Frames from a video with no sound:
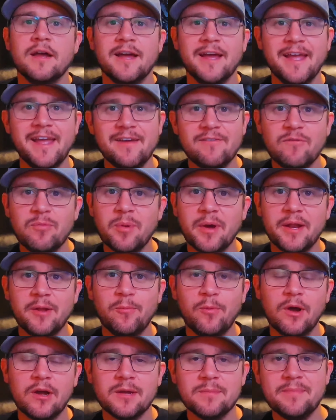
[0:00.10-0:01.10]
Hey everybody,
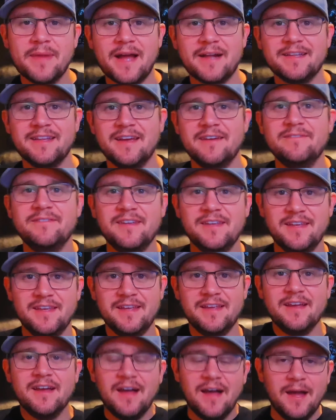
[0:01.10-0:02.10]
welcome back to
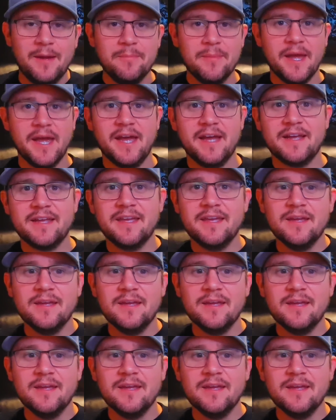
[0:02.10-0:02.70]
FDE. I'm Mac.